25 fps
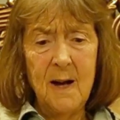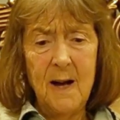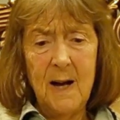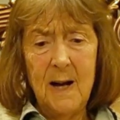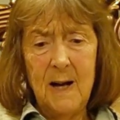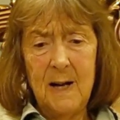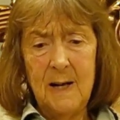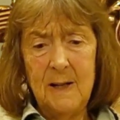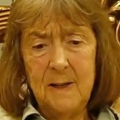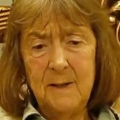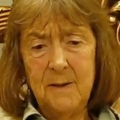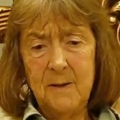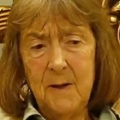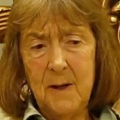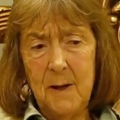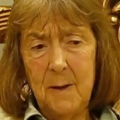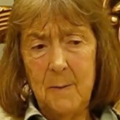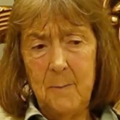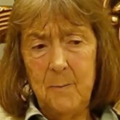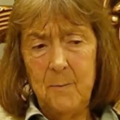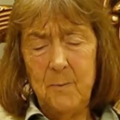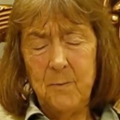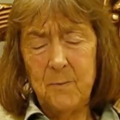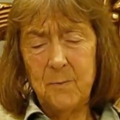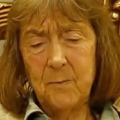
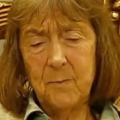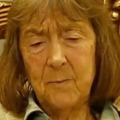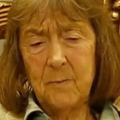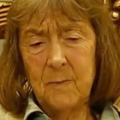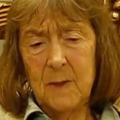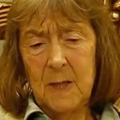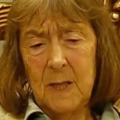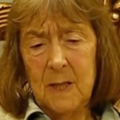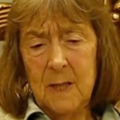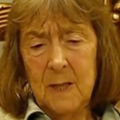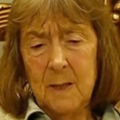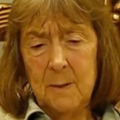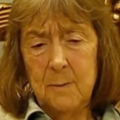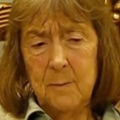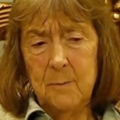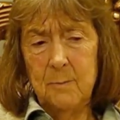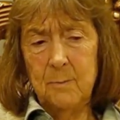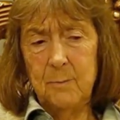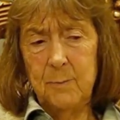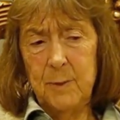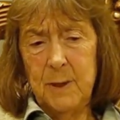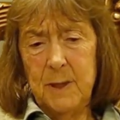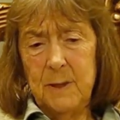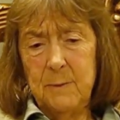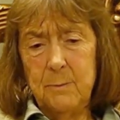and
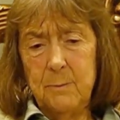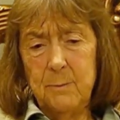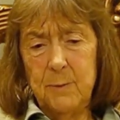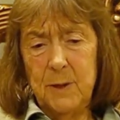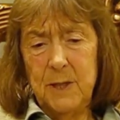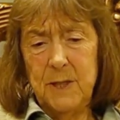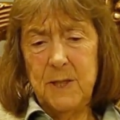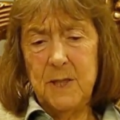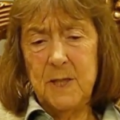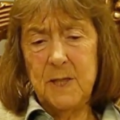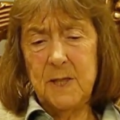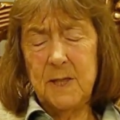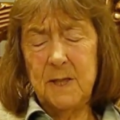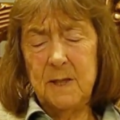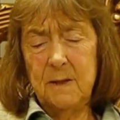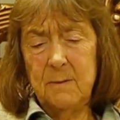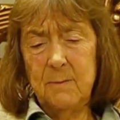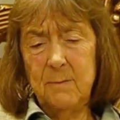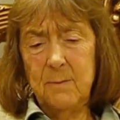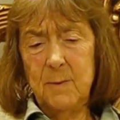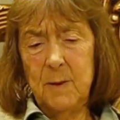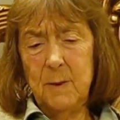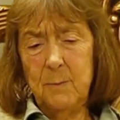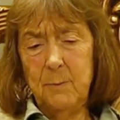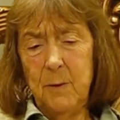but there's,
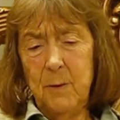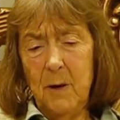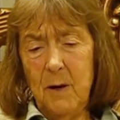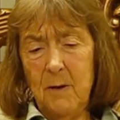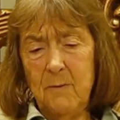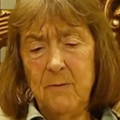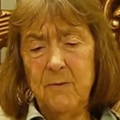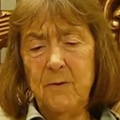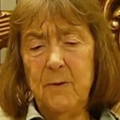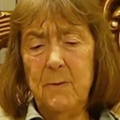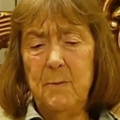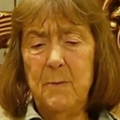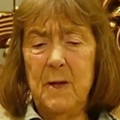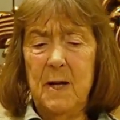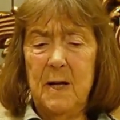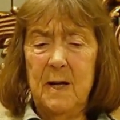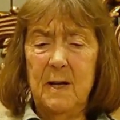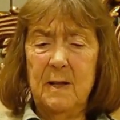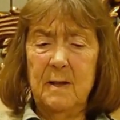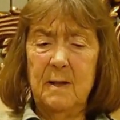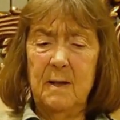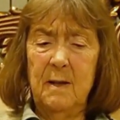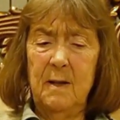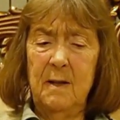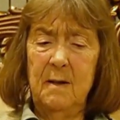apart from
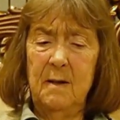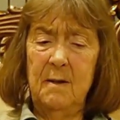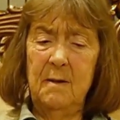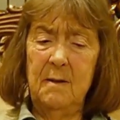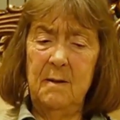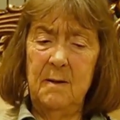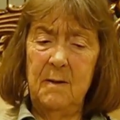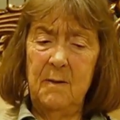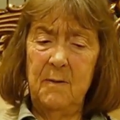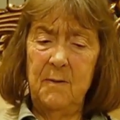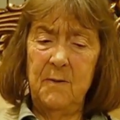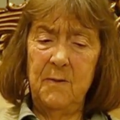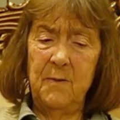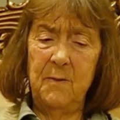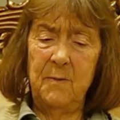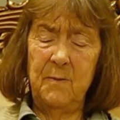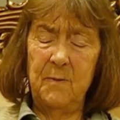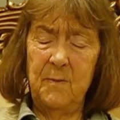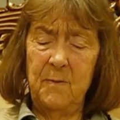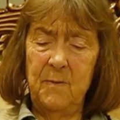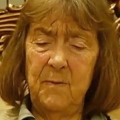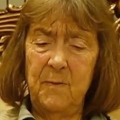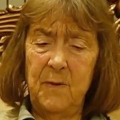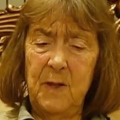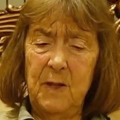that,
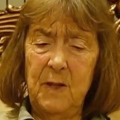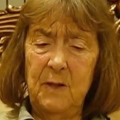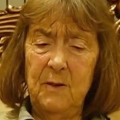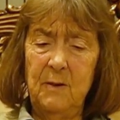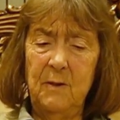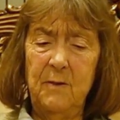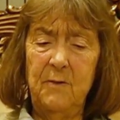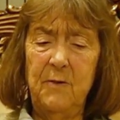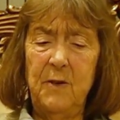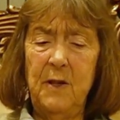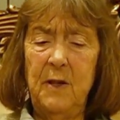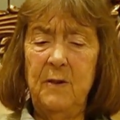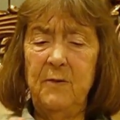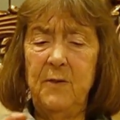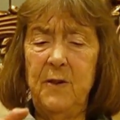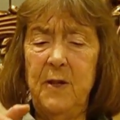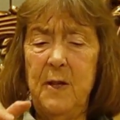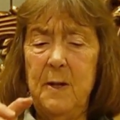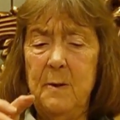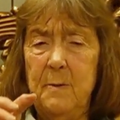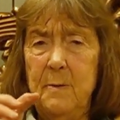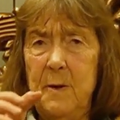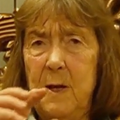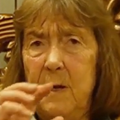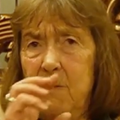they
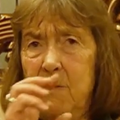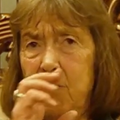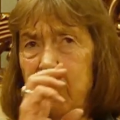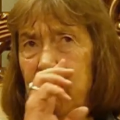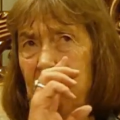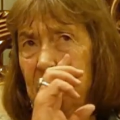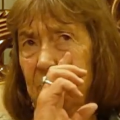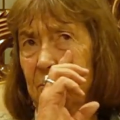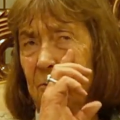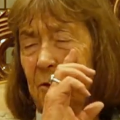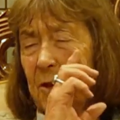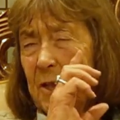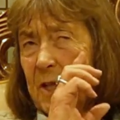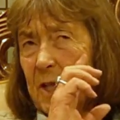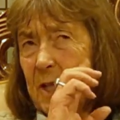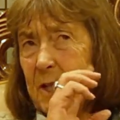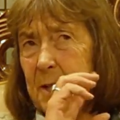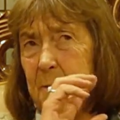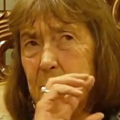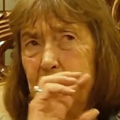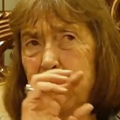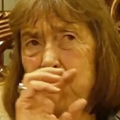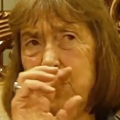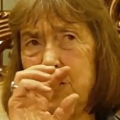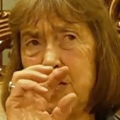said if we had
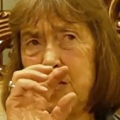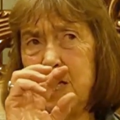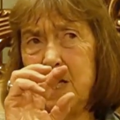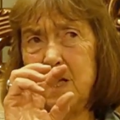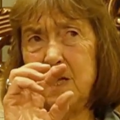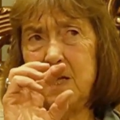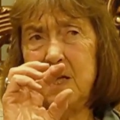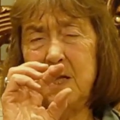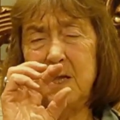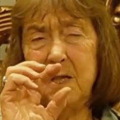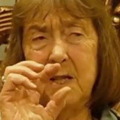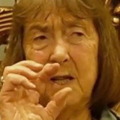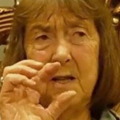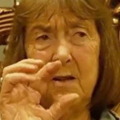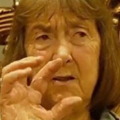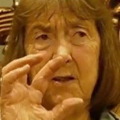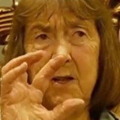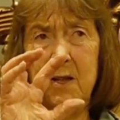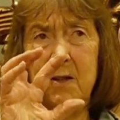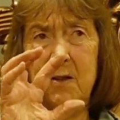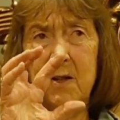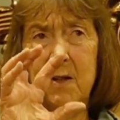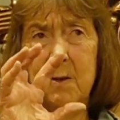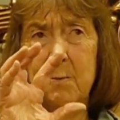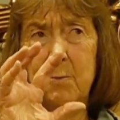a protected
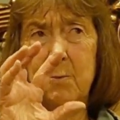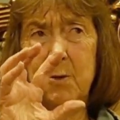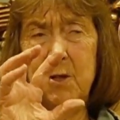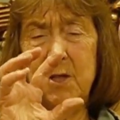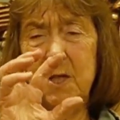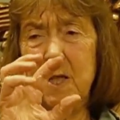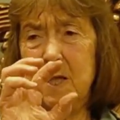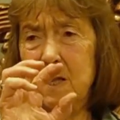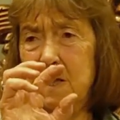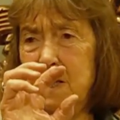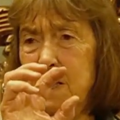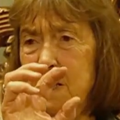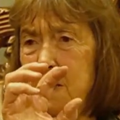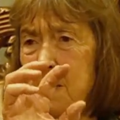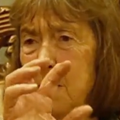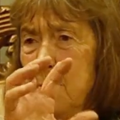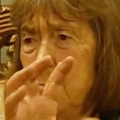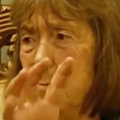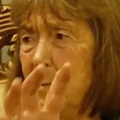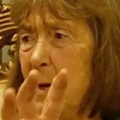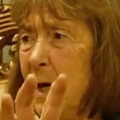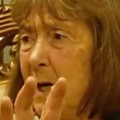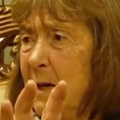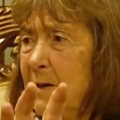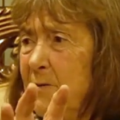area that connected the
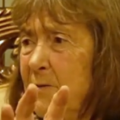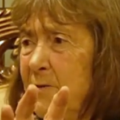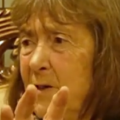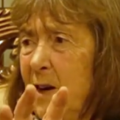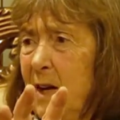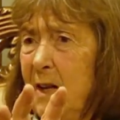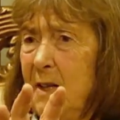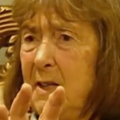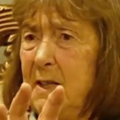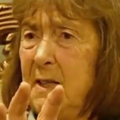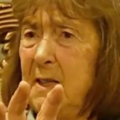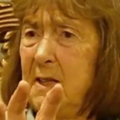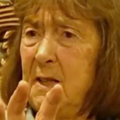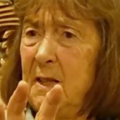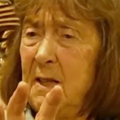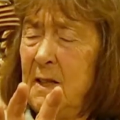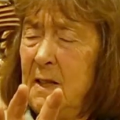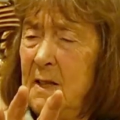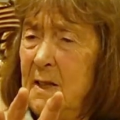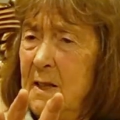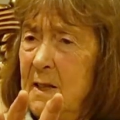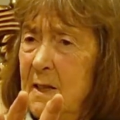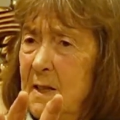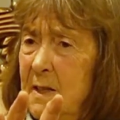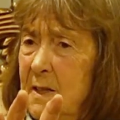Mai Valley
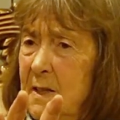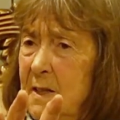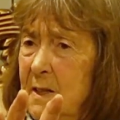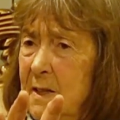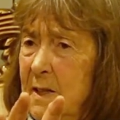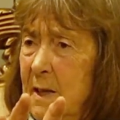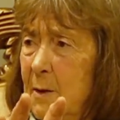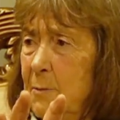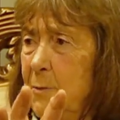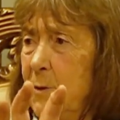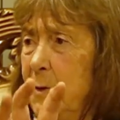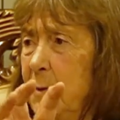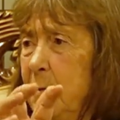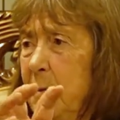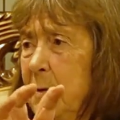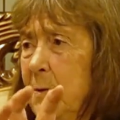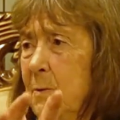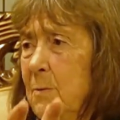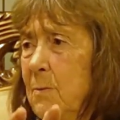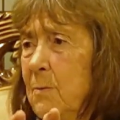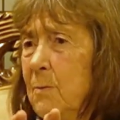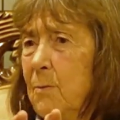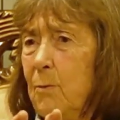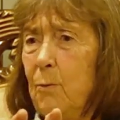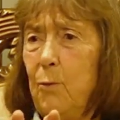up in the
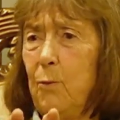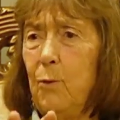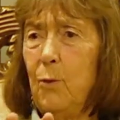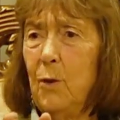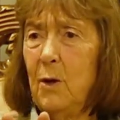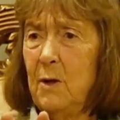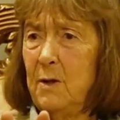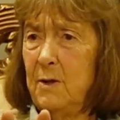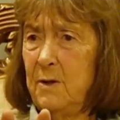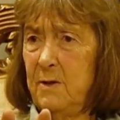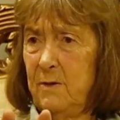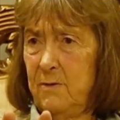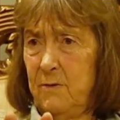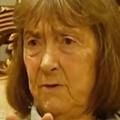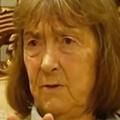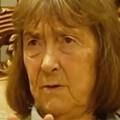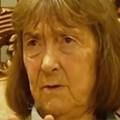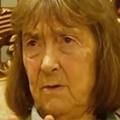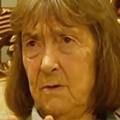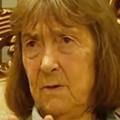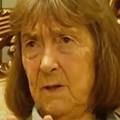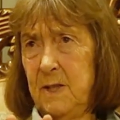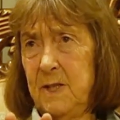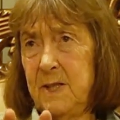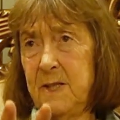one that
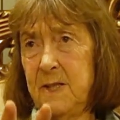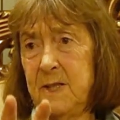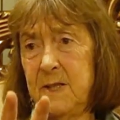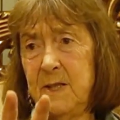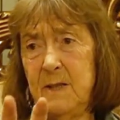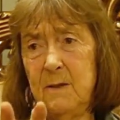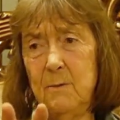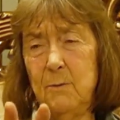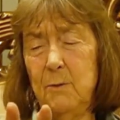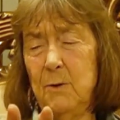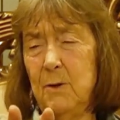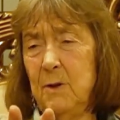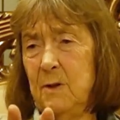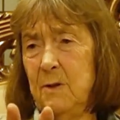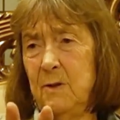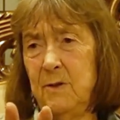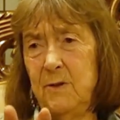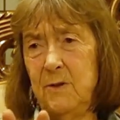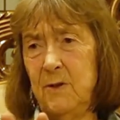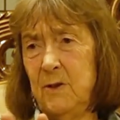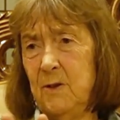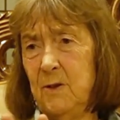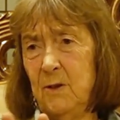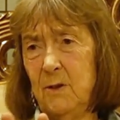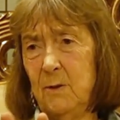still work,
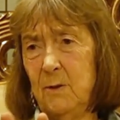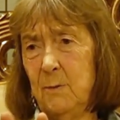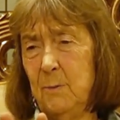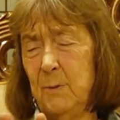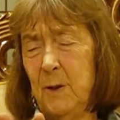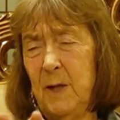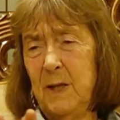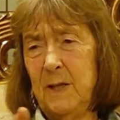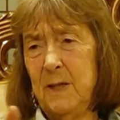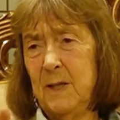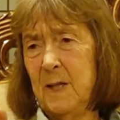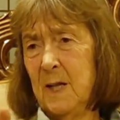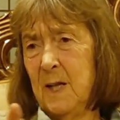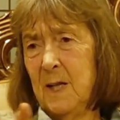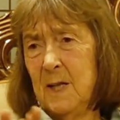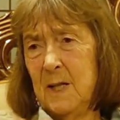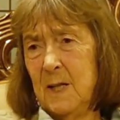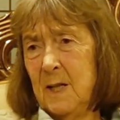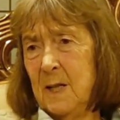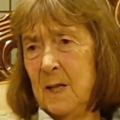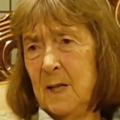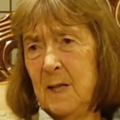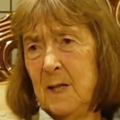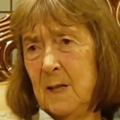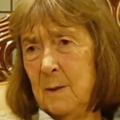but
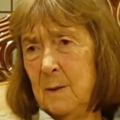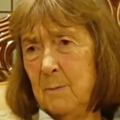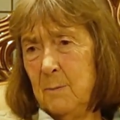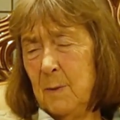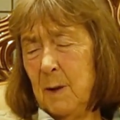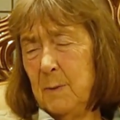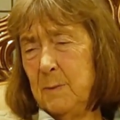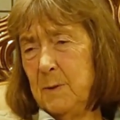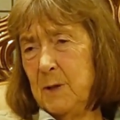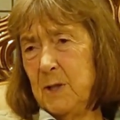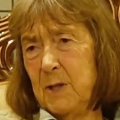not